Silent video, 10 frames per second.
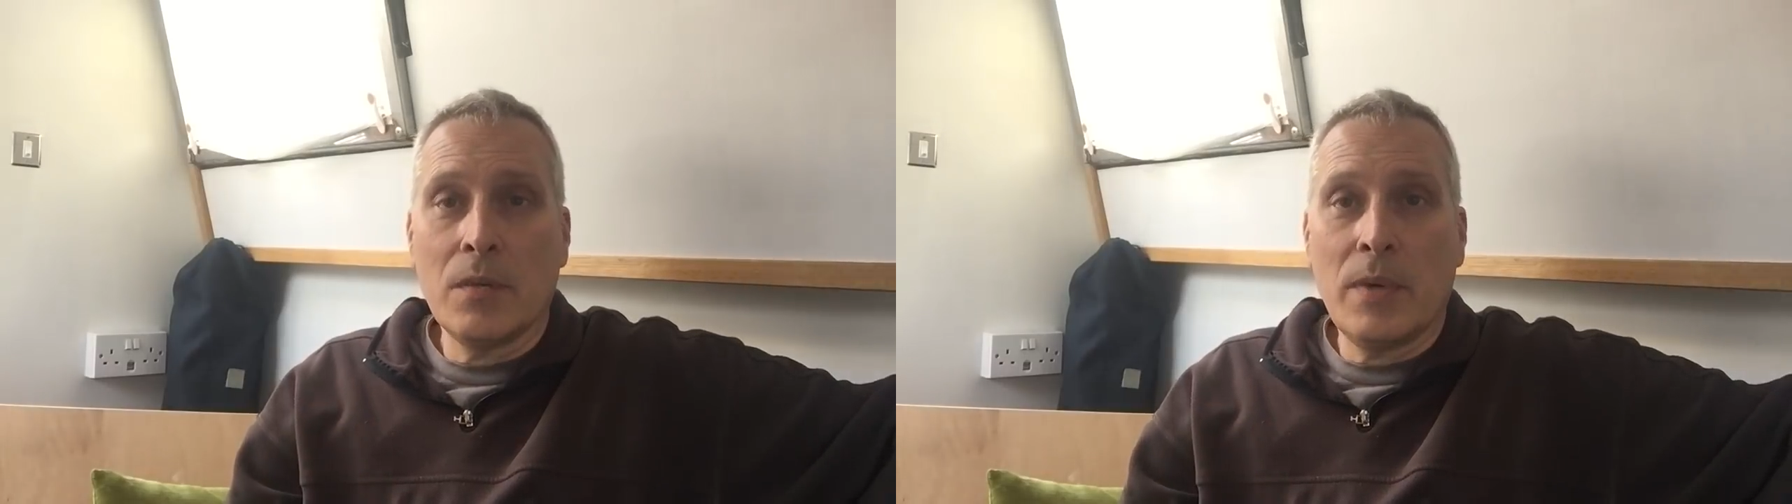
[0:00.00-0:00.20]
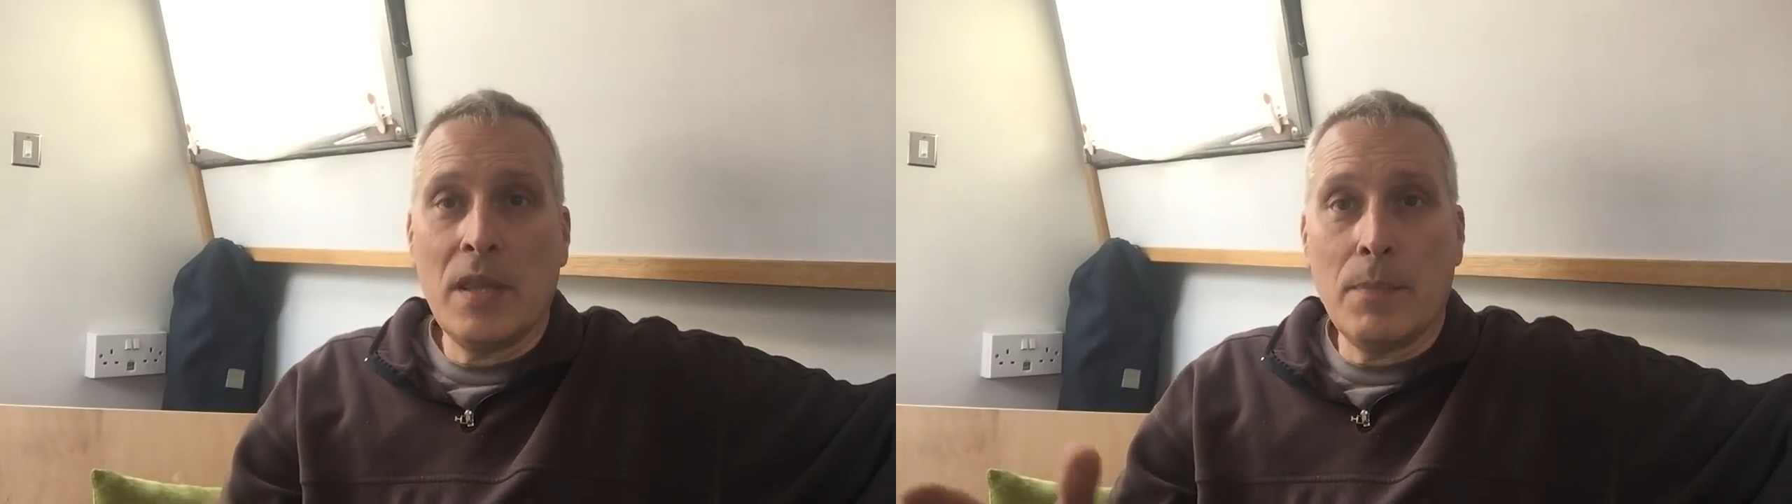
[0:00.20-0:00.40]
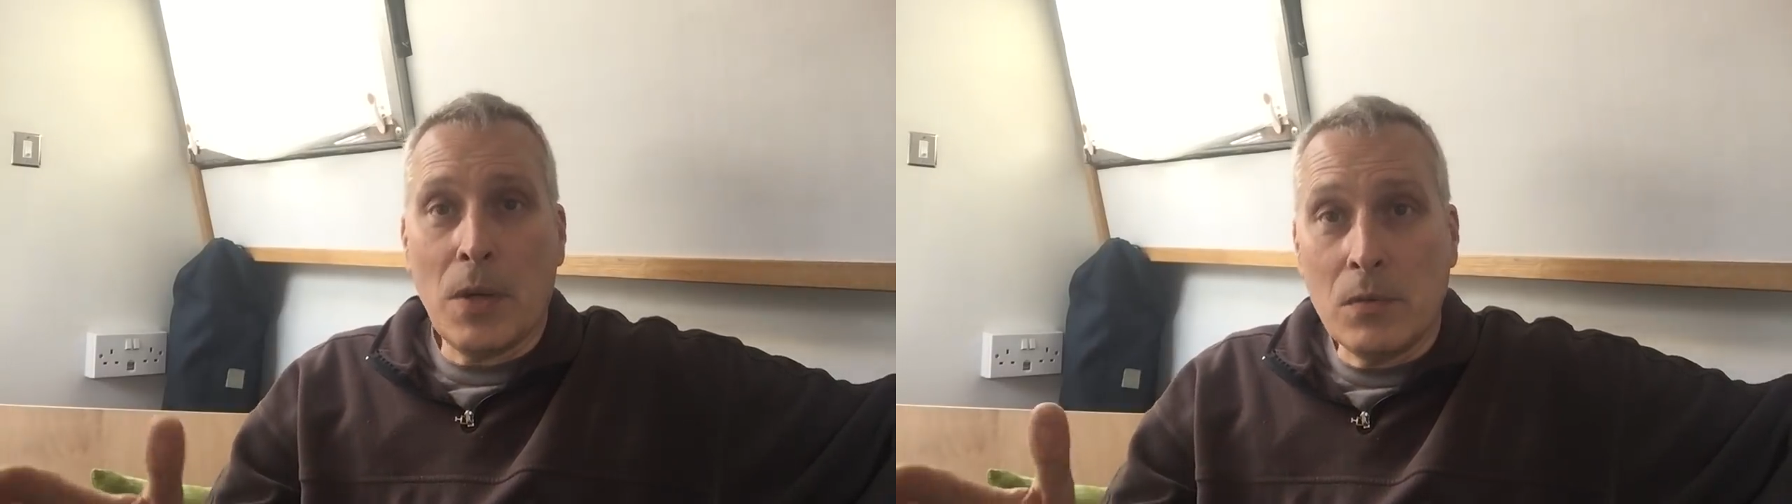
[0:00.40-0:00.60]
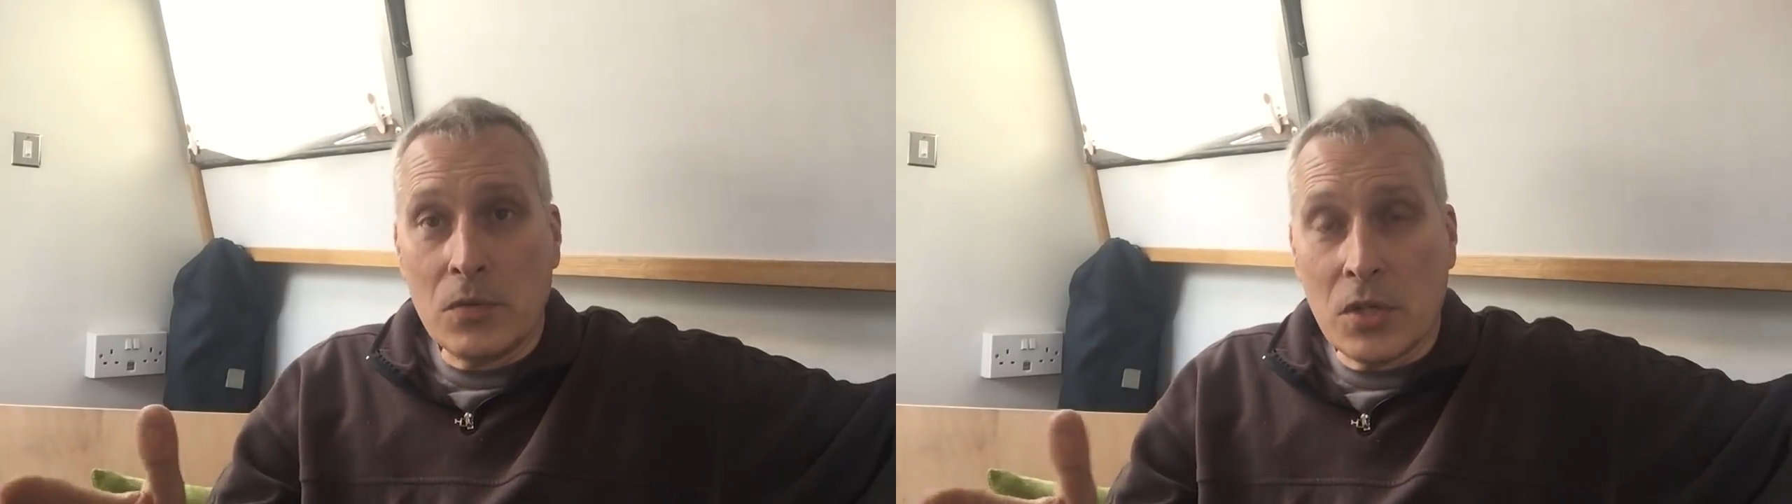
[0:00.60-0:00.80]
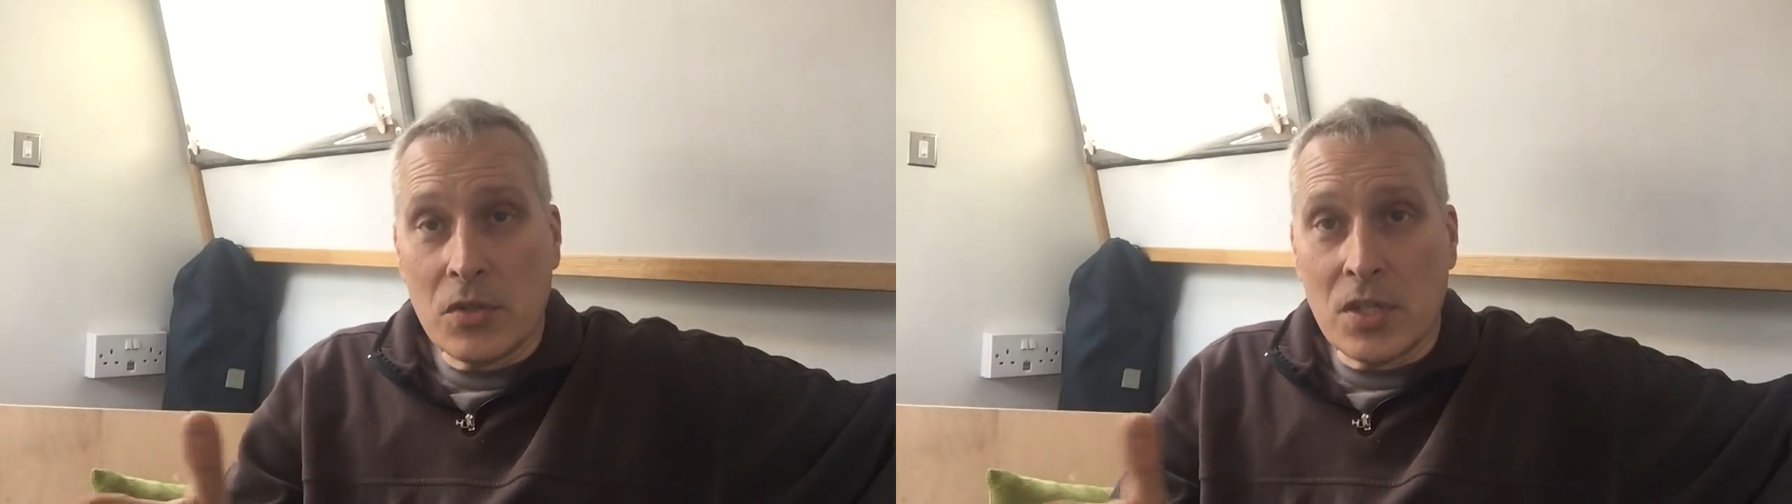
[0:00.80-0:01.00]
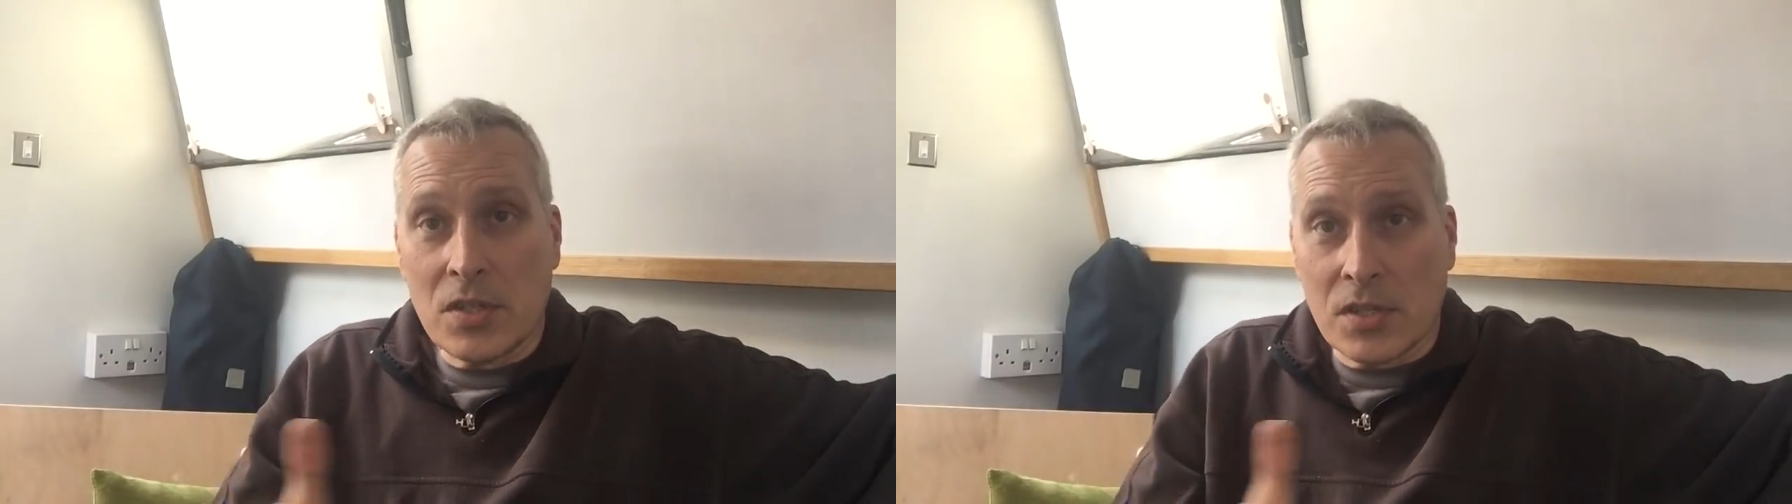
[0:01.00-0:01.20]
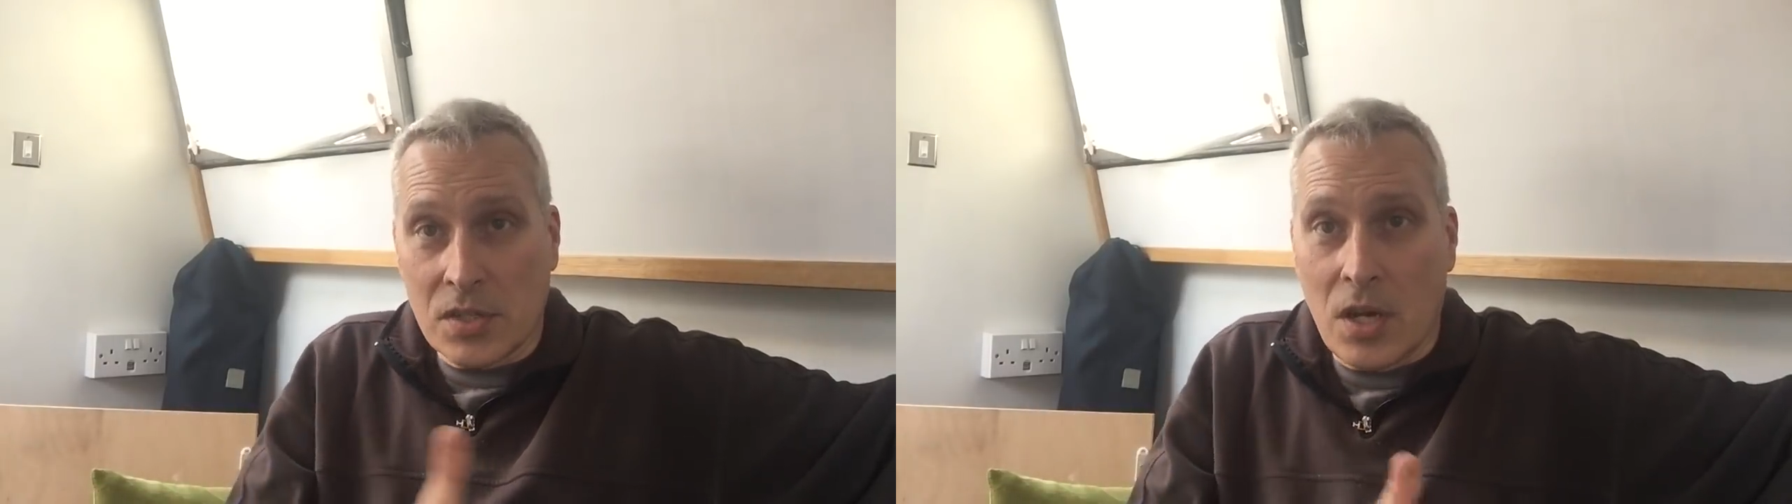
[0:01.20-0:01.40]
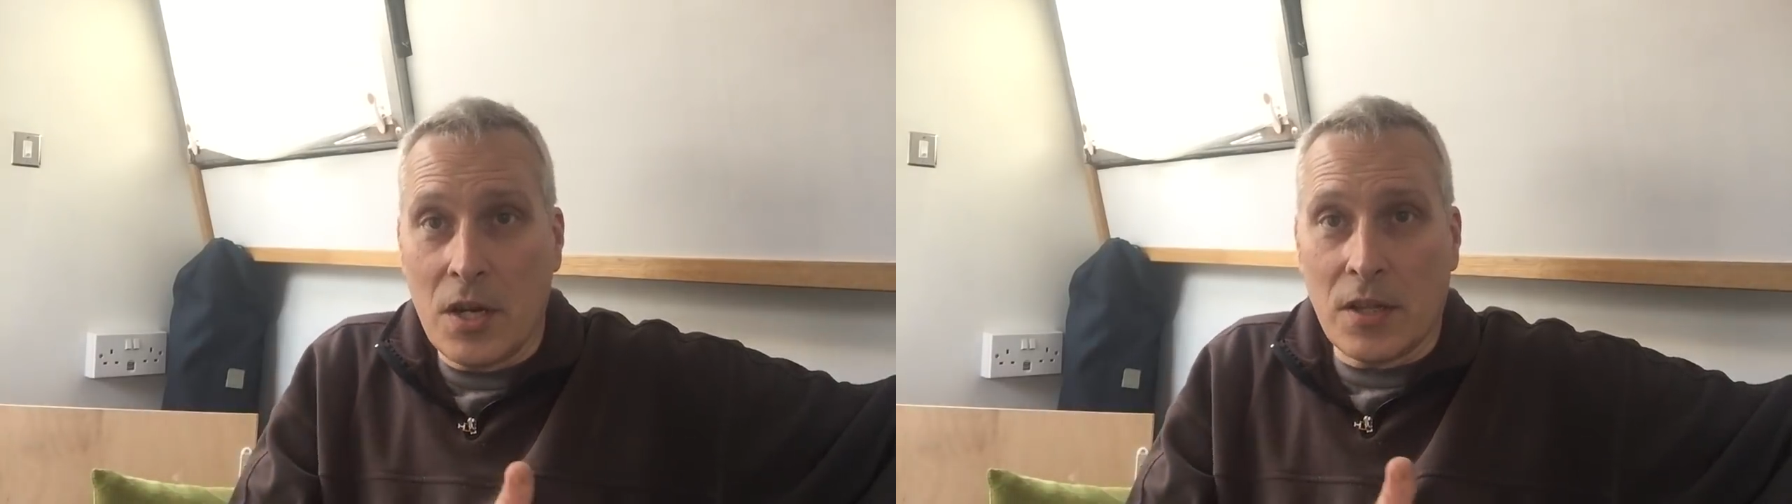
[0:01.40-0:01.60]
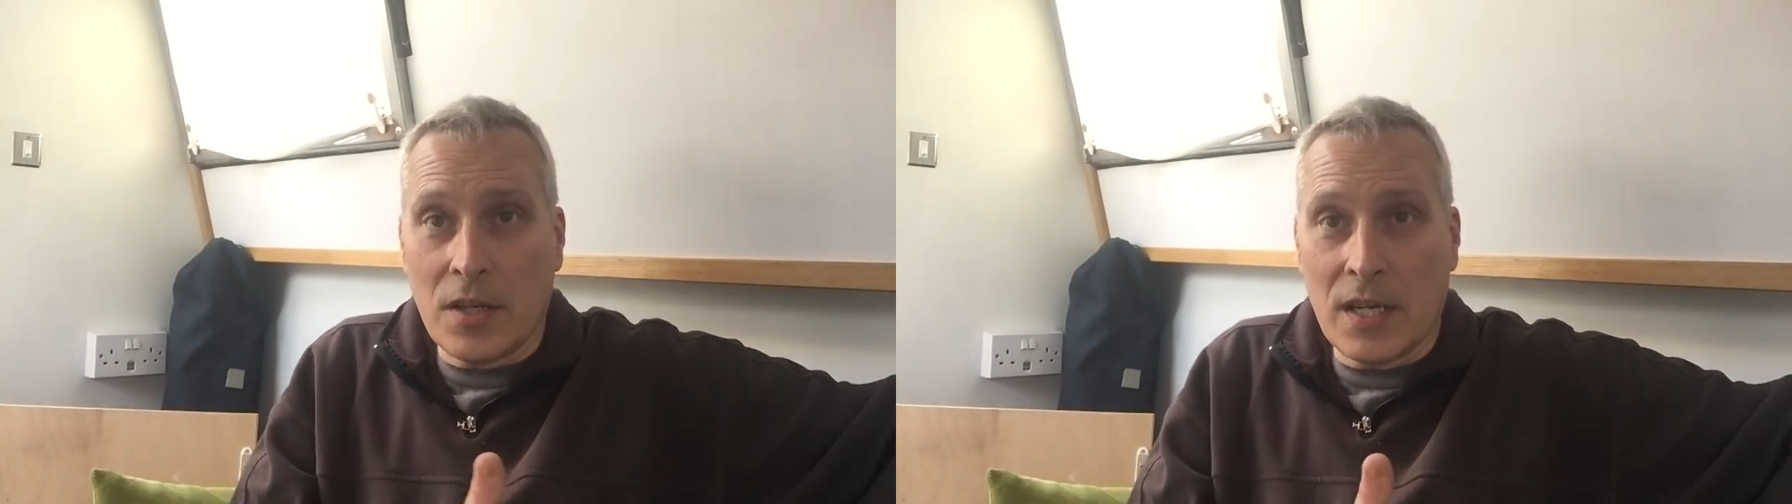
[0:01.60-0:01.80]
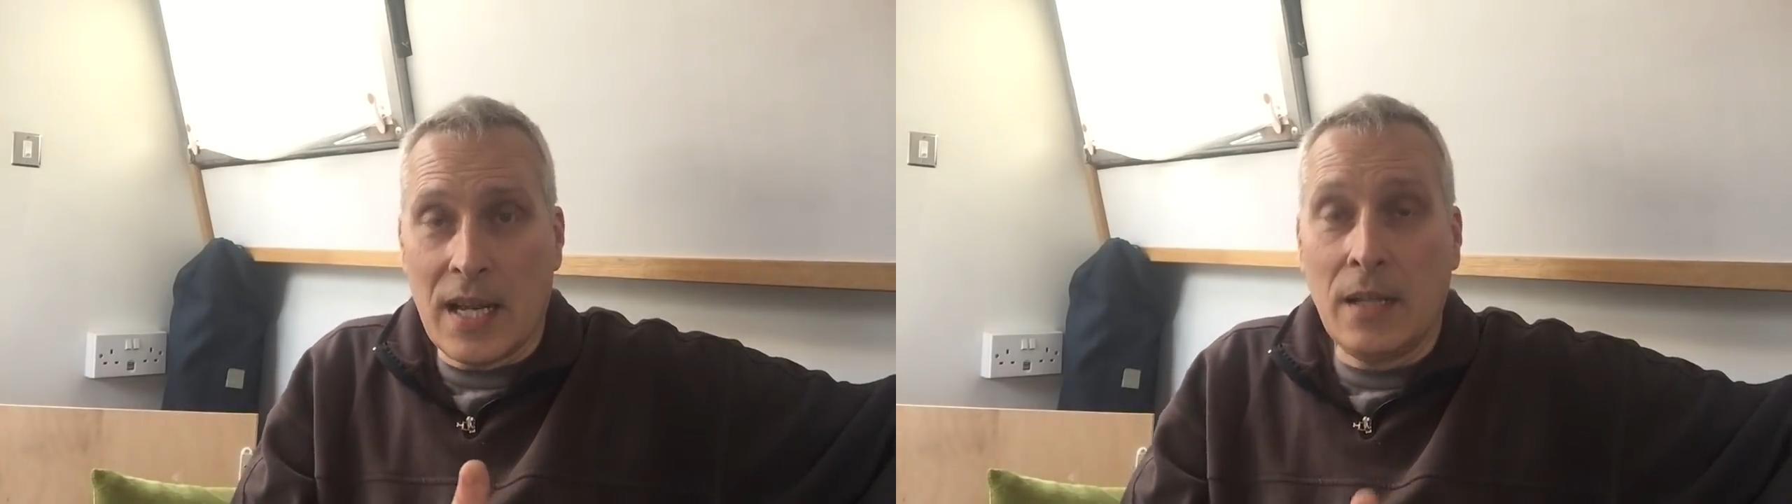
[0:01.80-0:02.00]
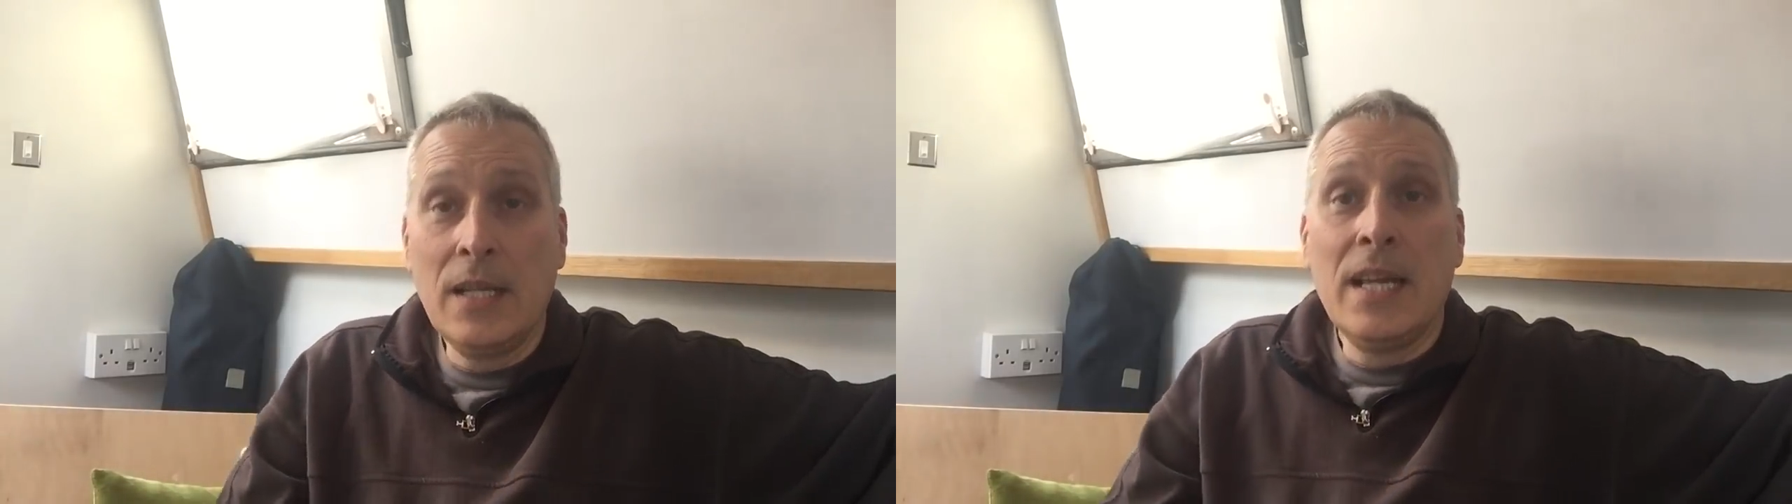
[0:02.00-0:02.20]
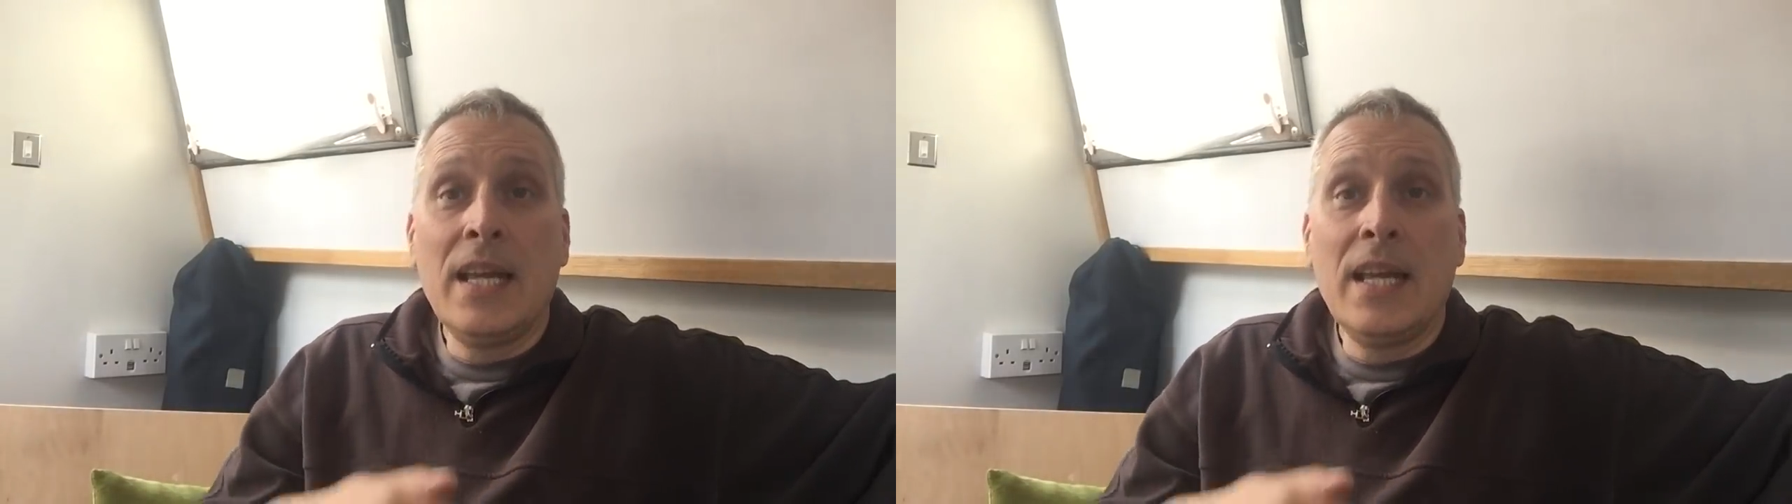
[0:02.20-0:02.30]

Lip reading: When the boat touches the side of the canal,